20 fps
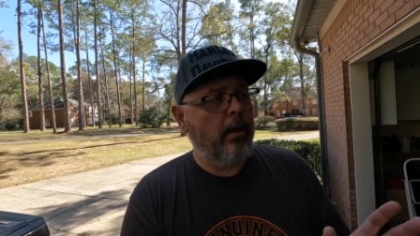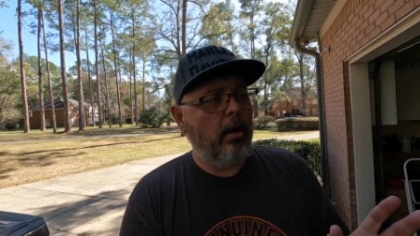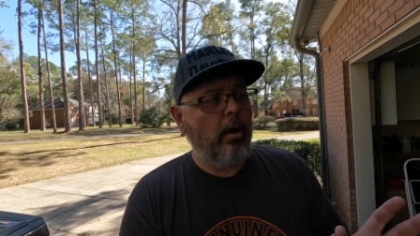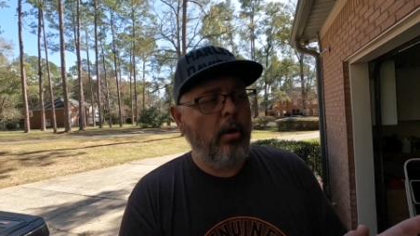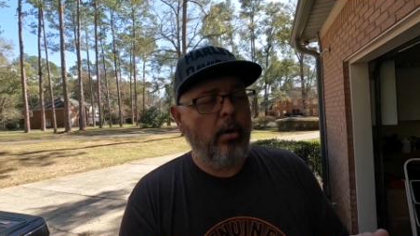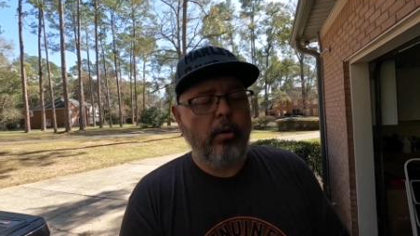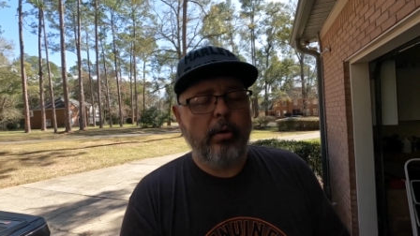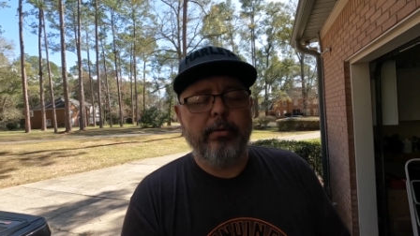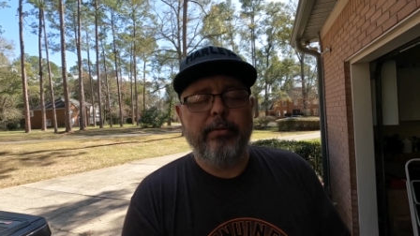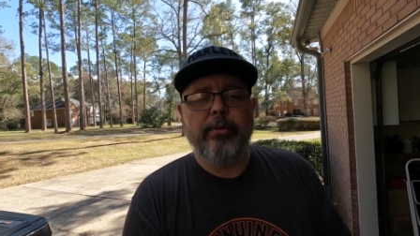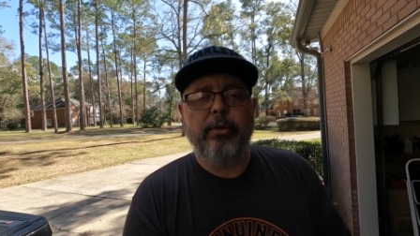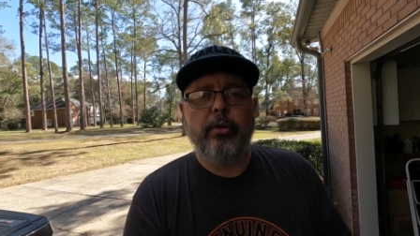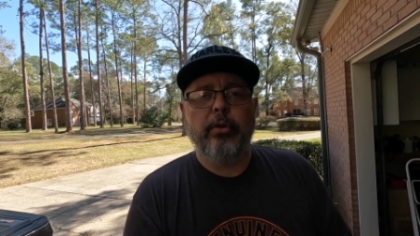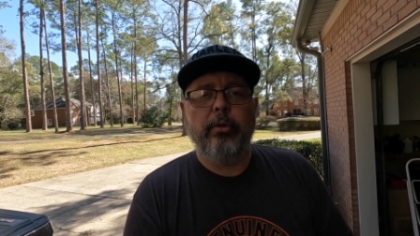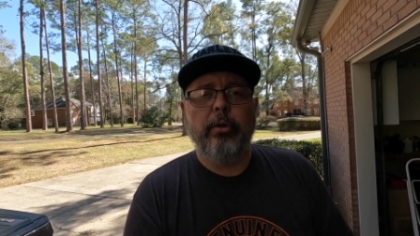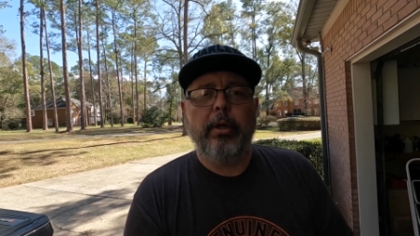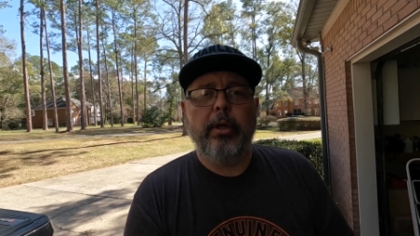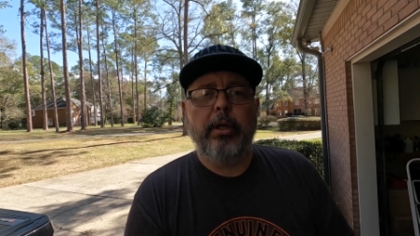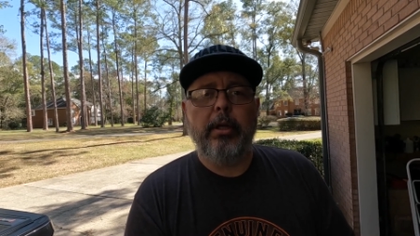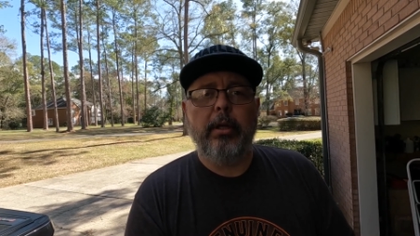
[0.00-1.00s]
all of
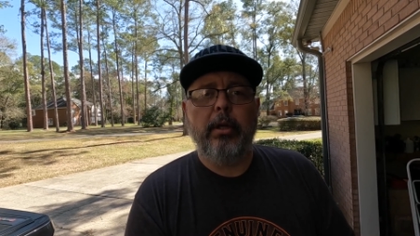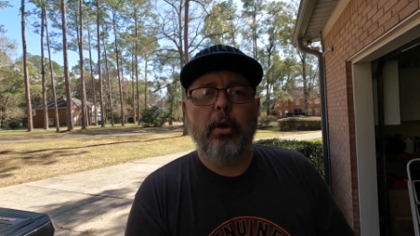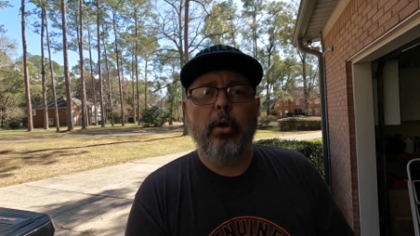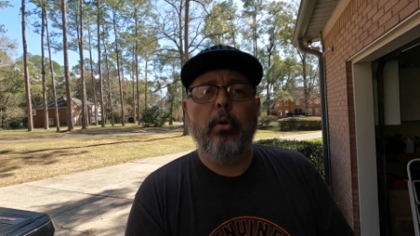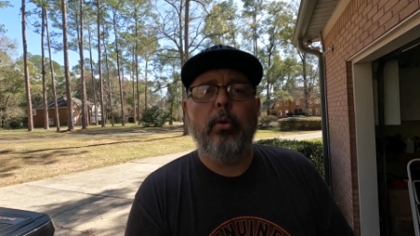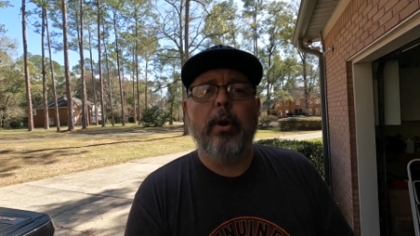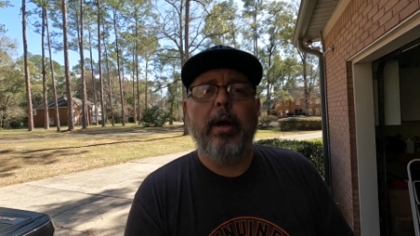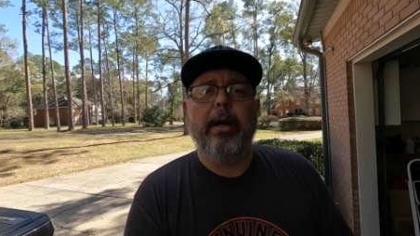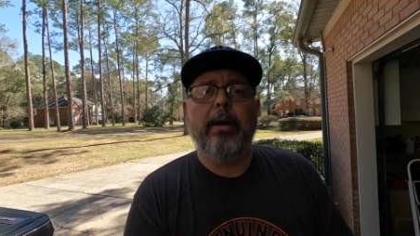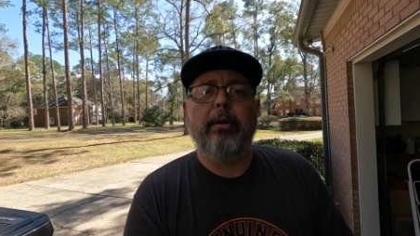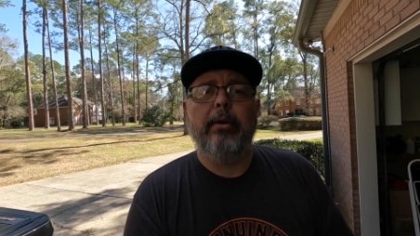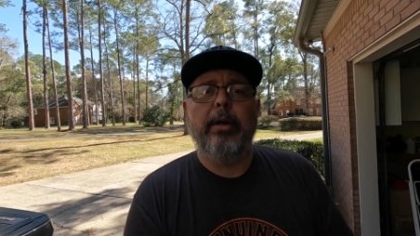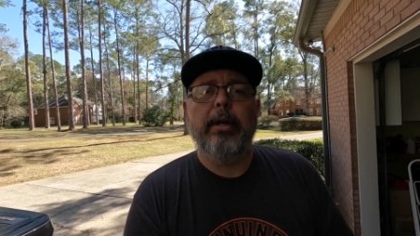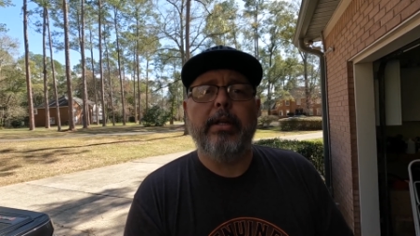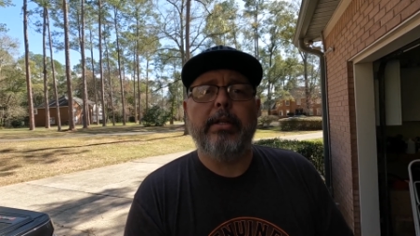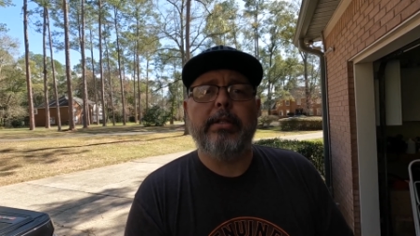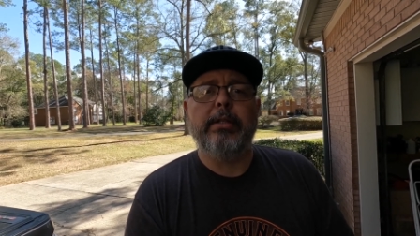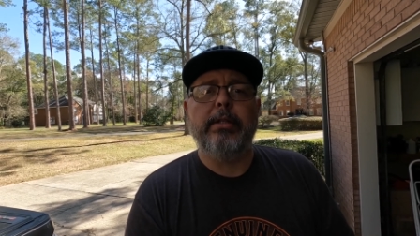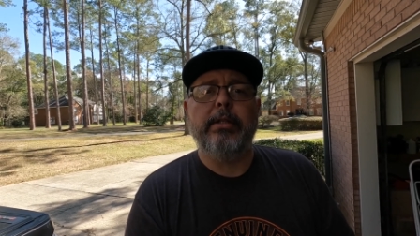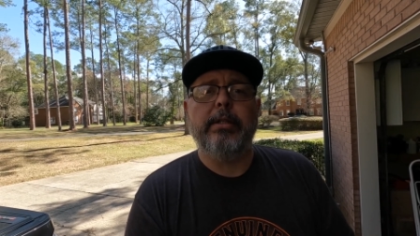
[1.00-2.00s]
your Lowrider
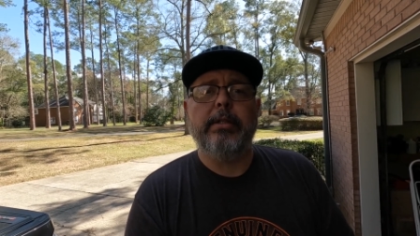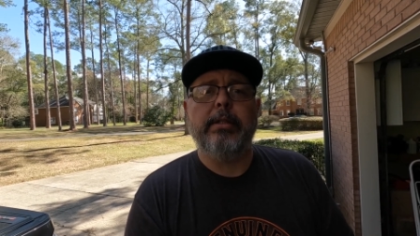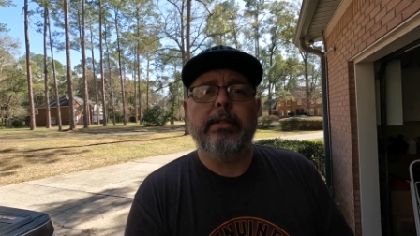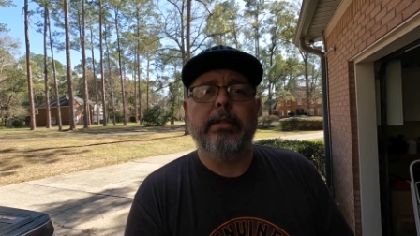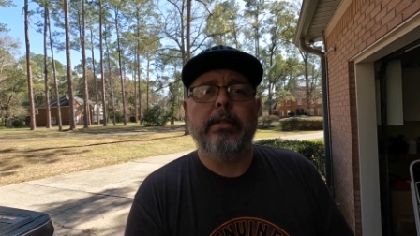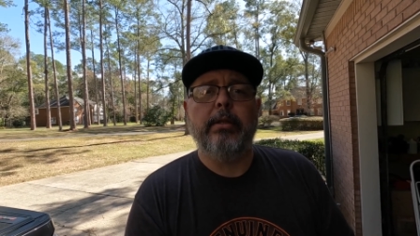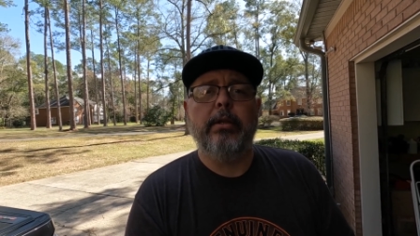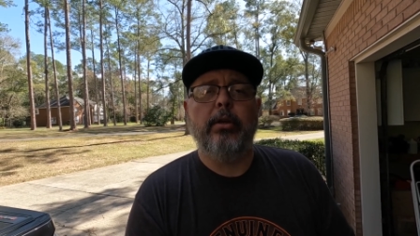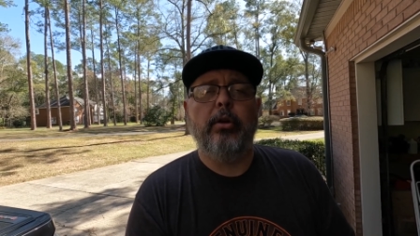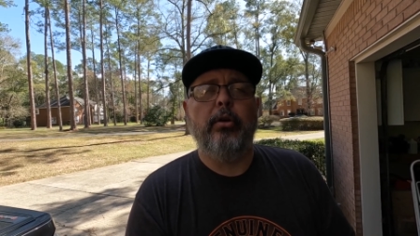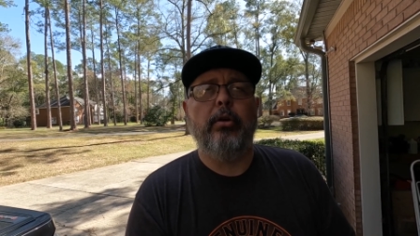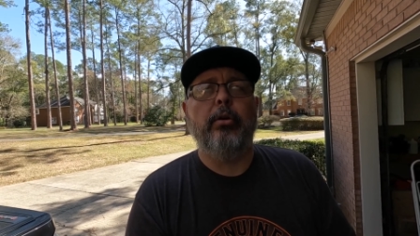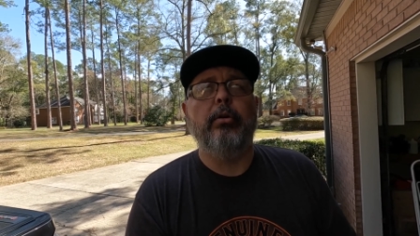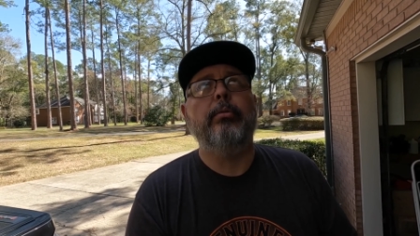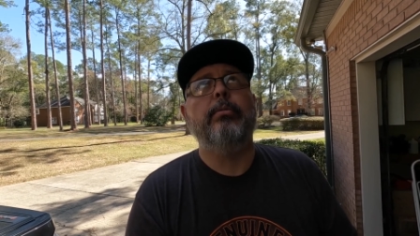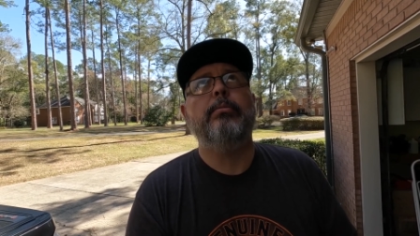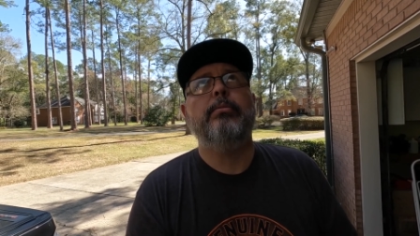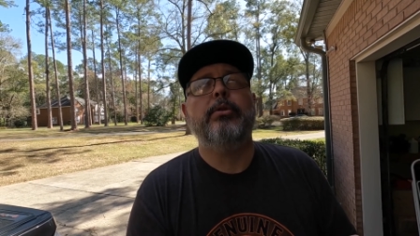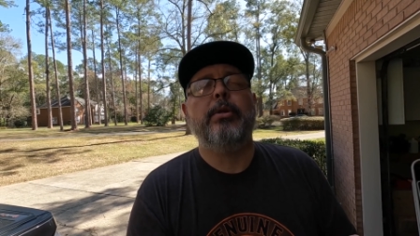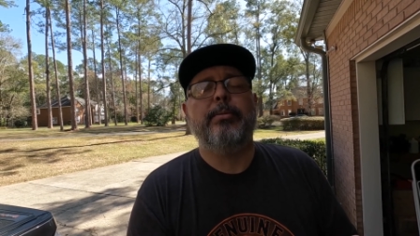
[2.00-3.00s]
S's, or
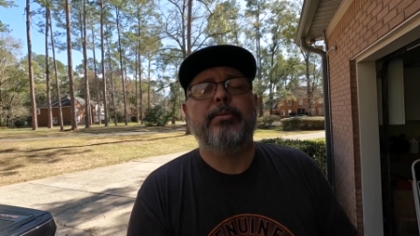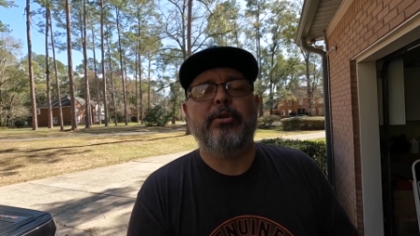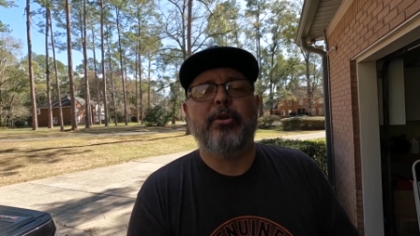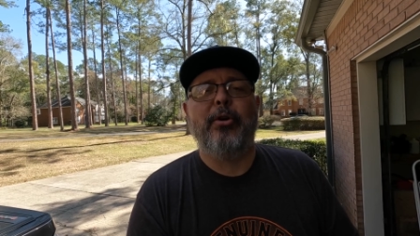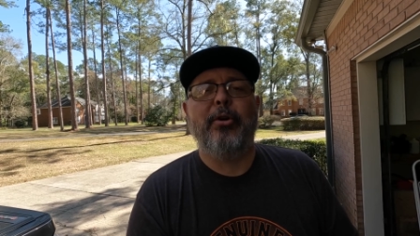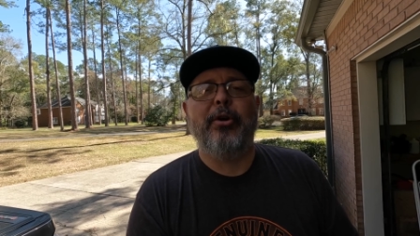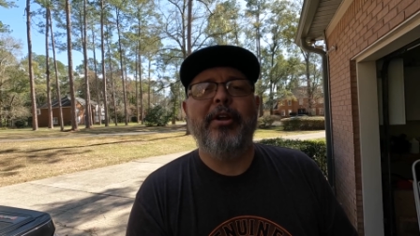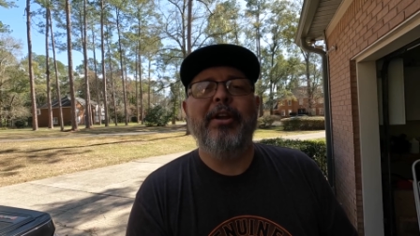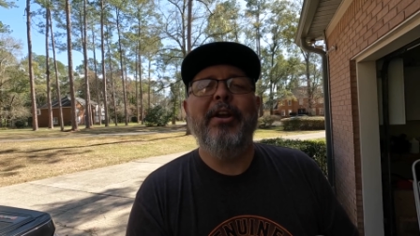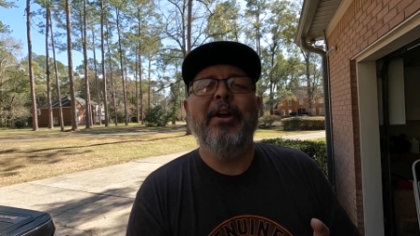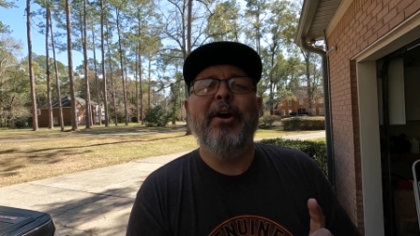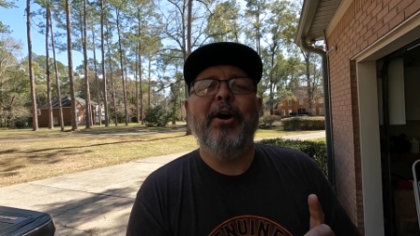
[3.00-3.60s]
I'm sorry,